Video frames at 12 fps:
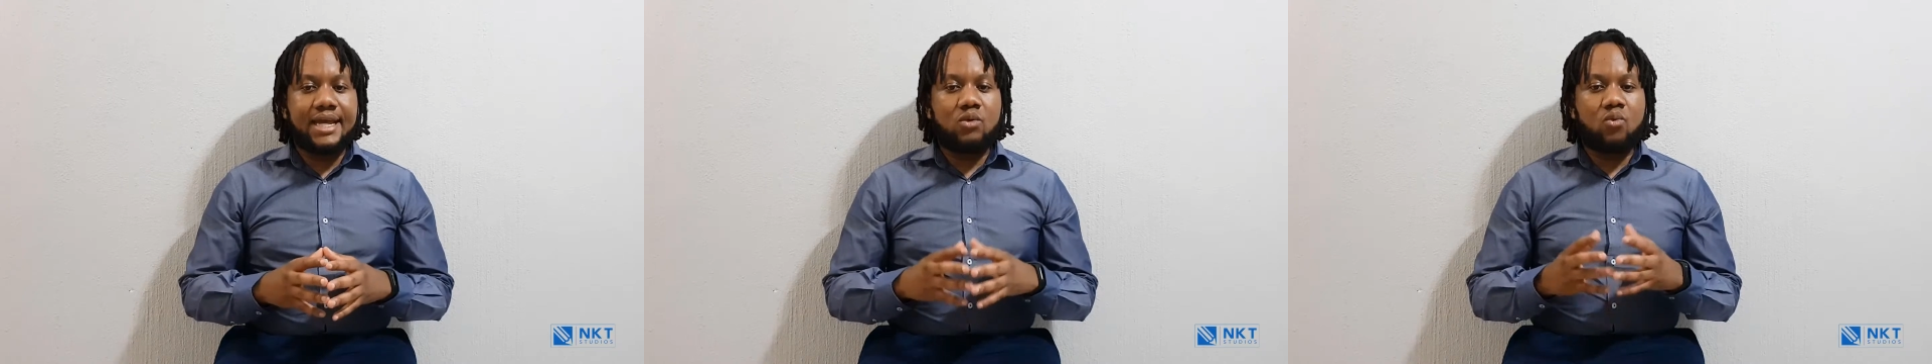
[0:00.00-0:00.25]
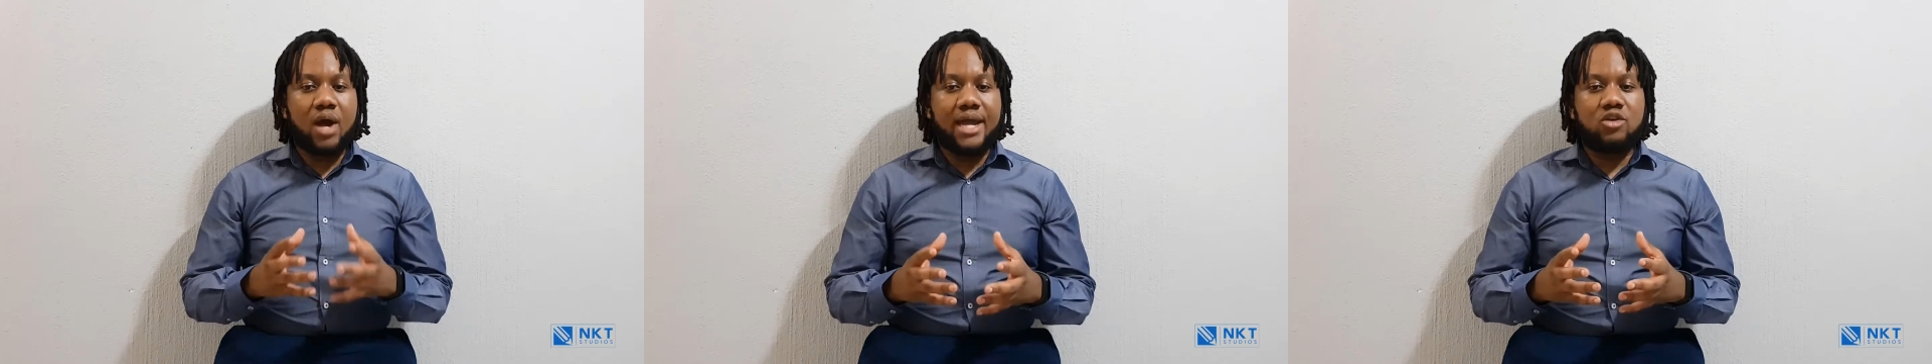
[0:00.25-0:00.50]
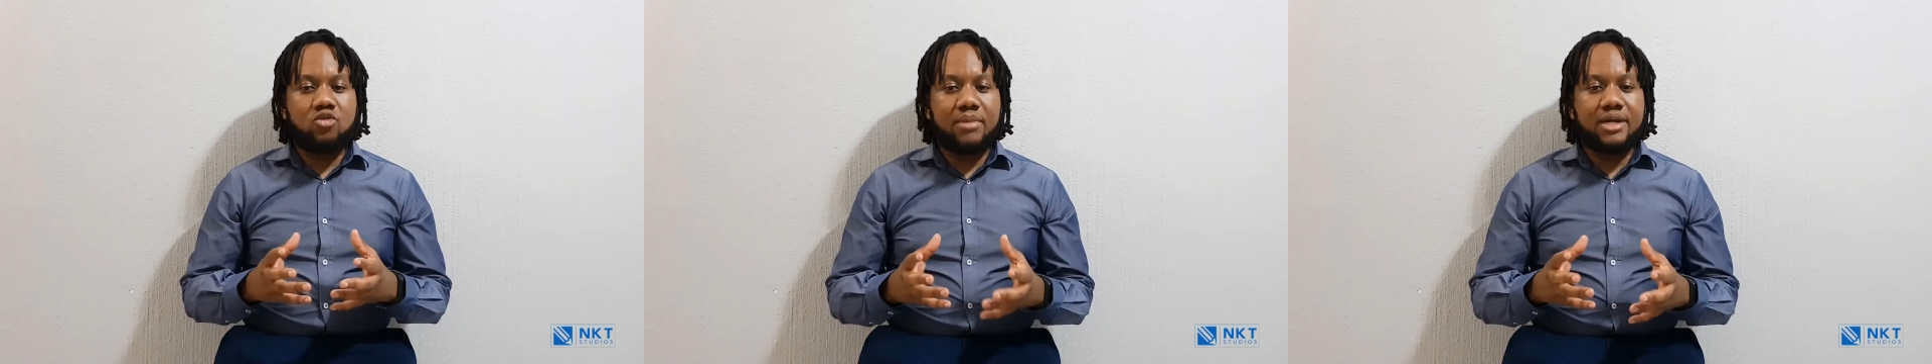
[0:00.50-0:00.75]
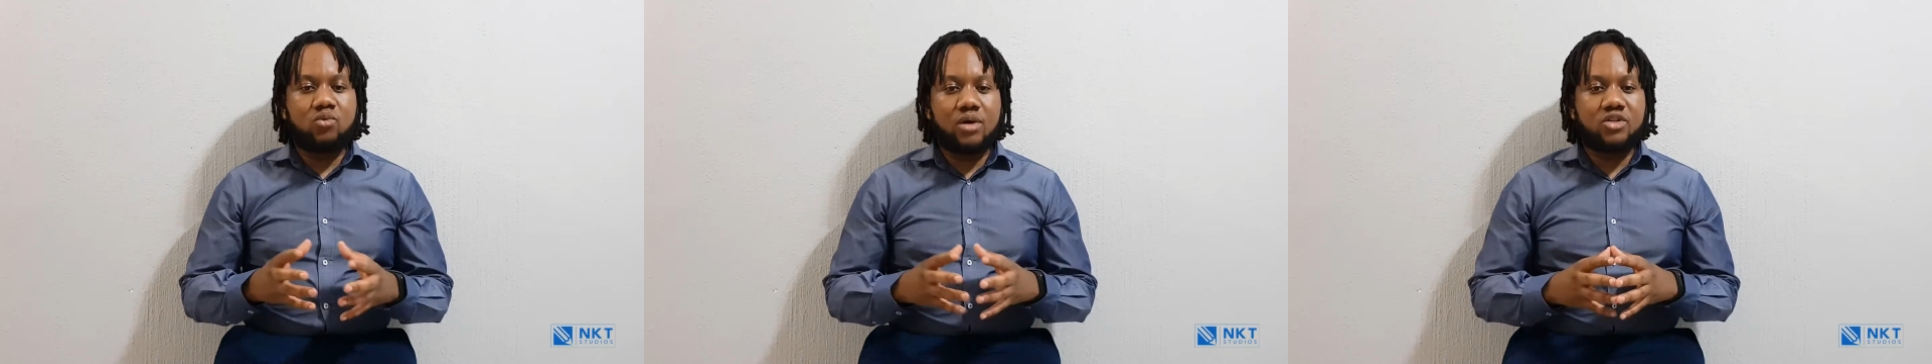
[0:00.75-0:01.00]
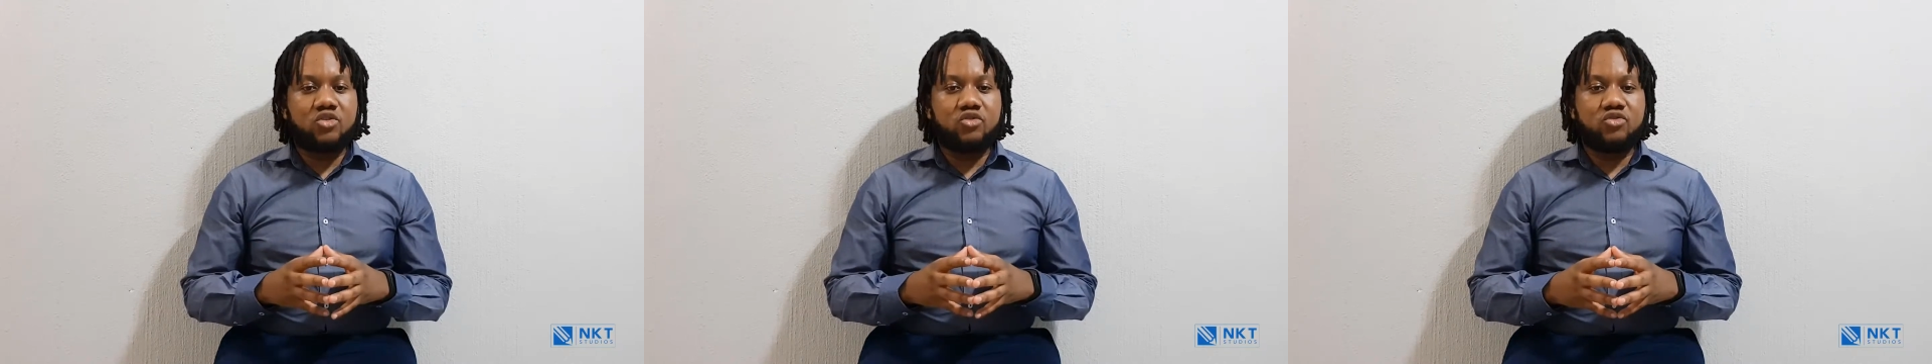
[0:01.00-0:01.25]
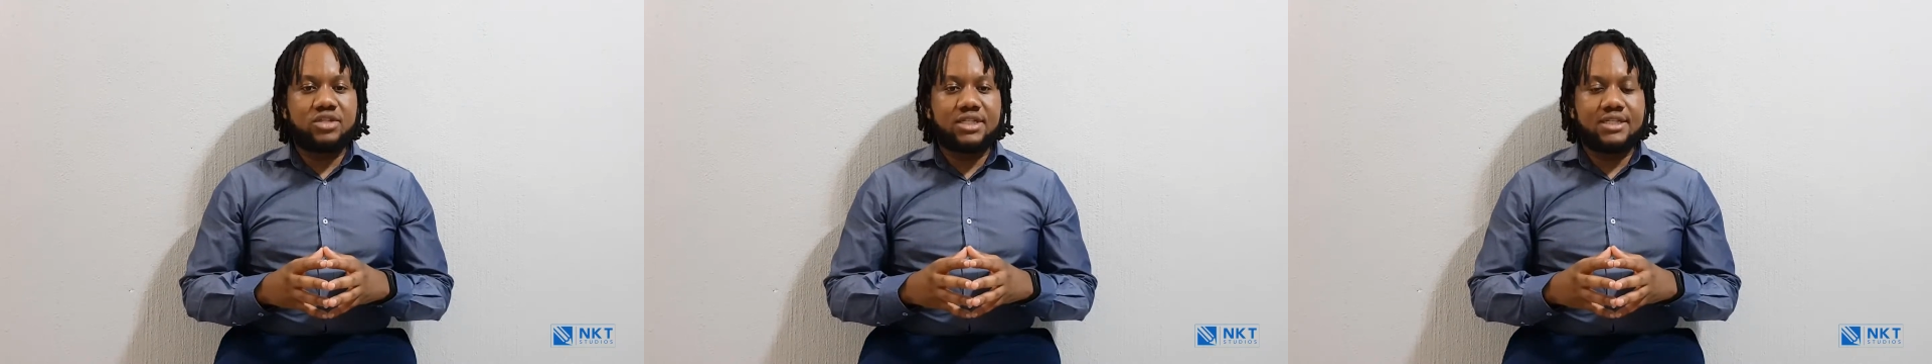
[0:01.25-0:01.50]
and why you might want to
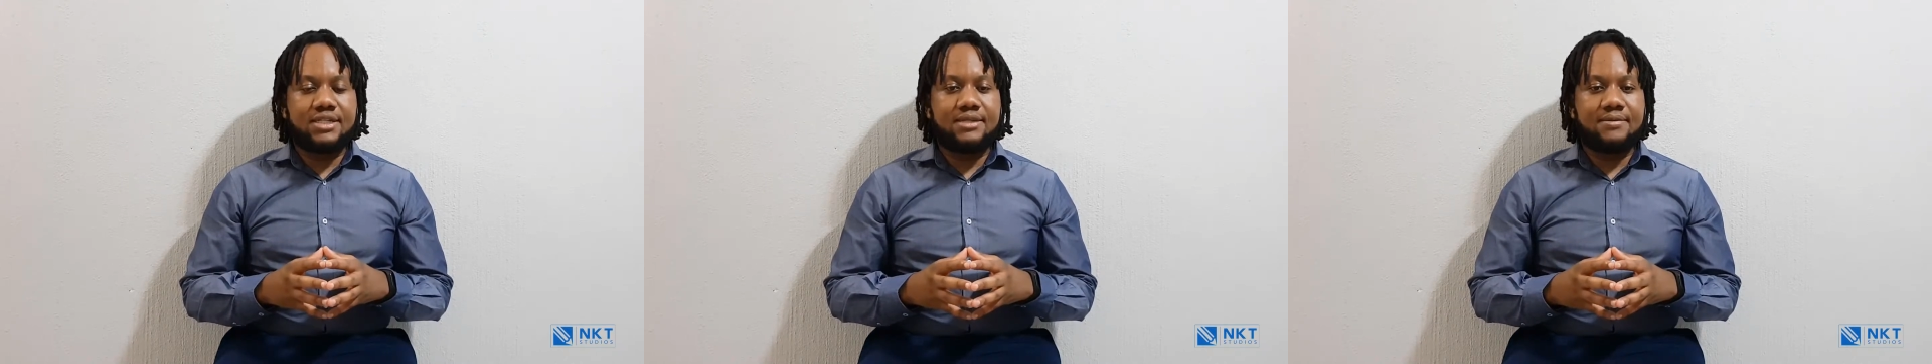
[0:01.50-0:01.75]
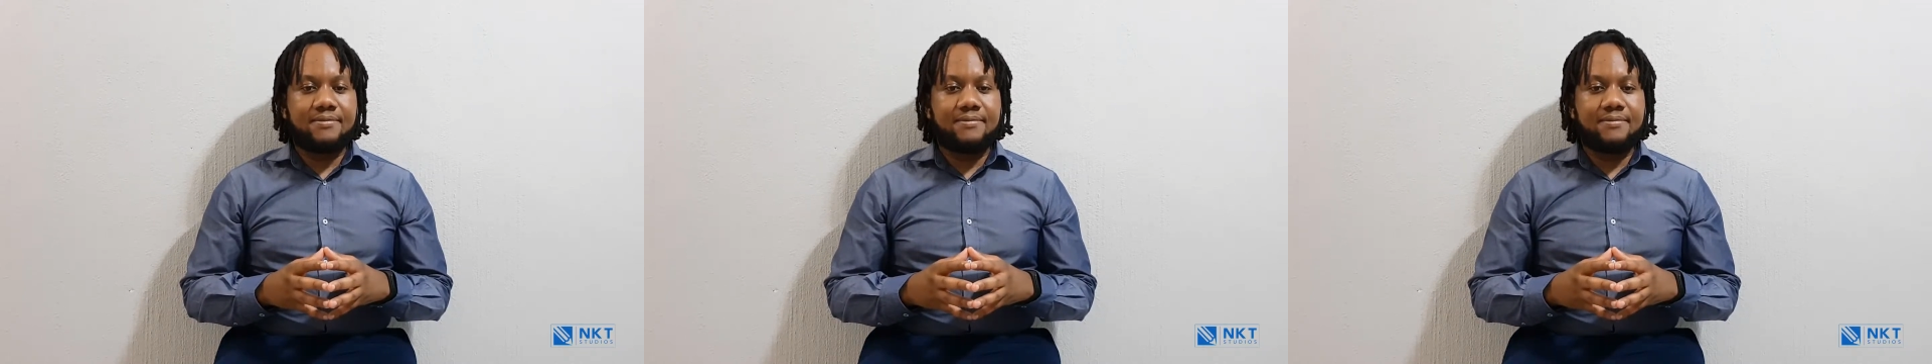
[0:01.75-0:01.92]
use it.